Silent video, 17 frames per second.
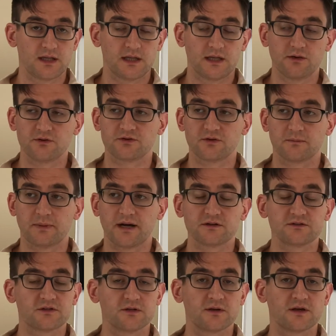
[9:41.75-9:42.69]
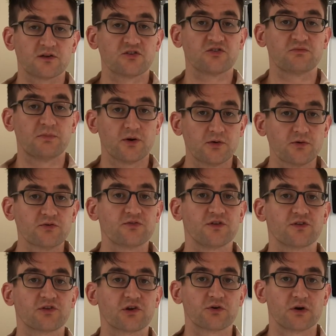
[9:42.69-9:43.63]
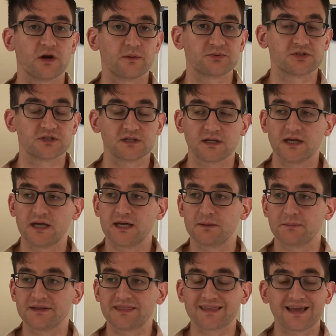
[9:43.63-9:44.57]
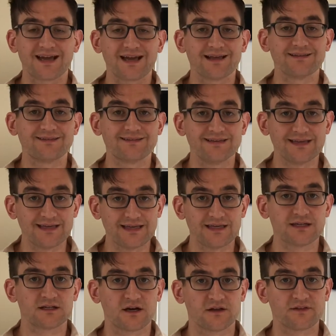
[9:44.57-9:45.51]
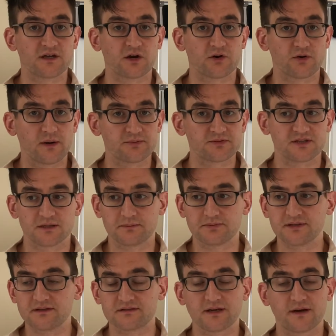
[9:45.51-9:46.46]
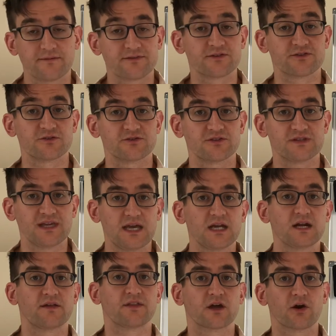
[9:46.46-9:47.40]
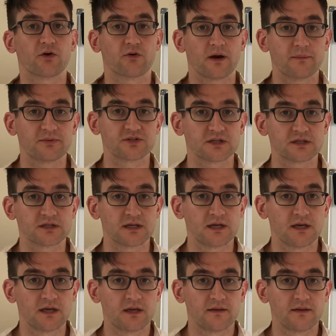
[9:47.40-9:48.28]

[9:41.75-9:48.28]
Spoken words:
He was about to expose this corruption, but the guy is in on the corruption. The police officer's in on the corruption.